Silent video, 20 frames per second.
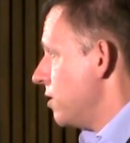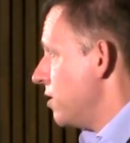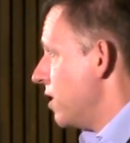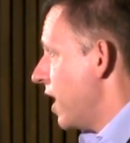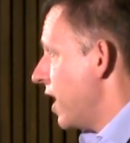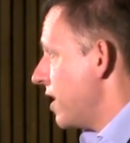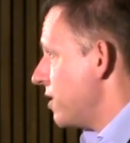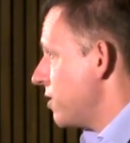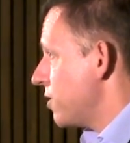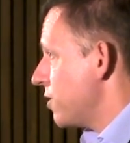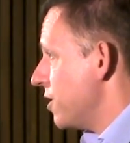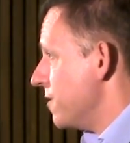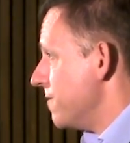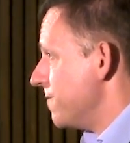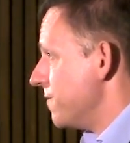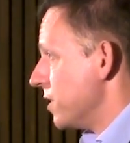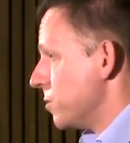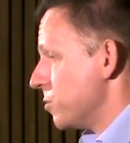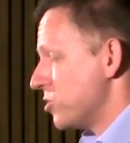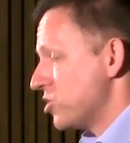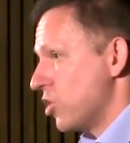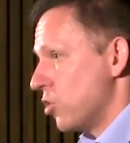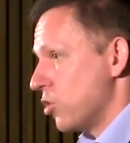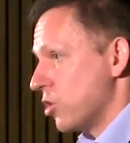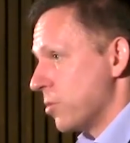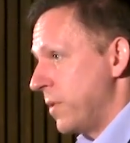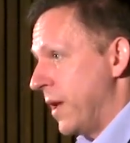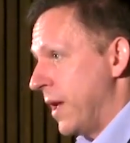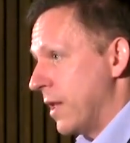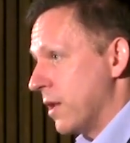9 thin film
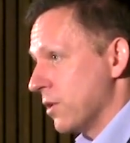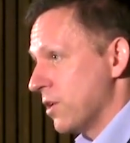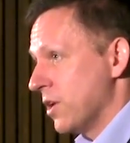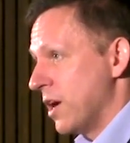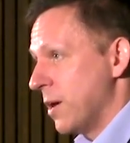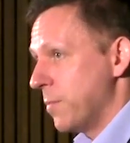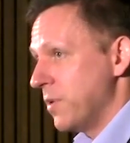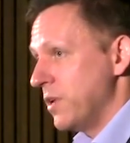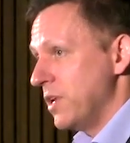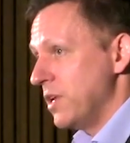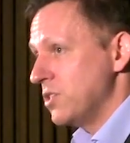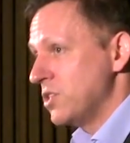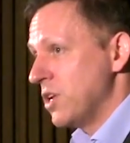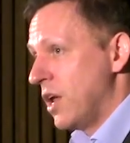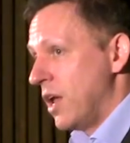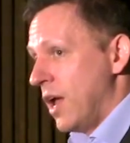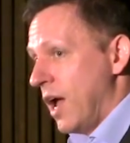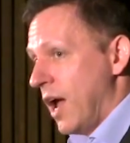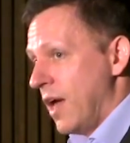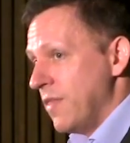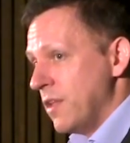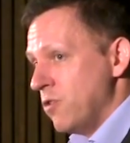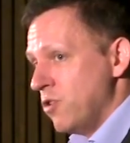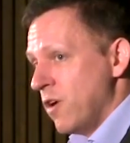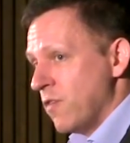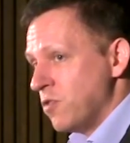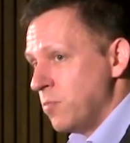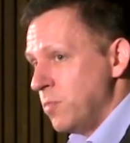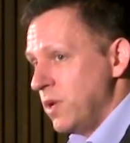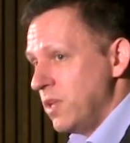solar panel companies, and then
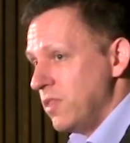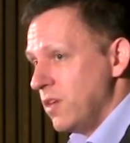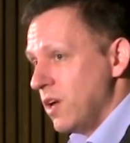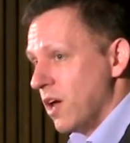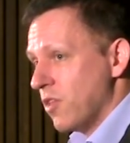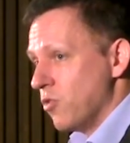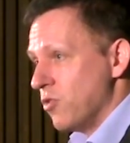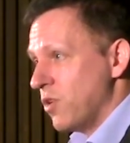you have to beat the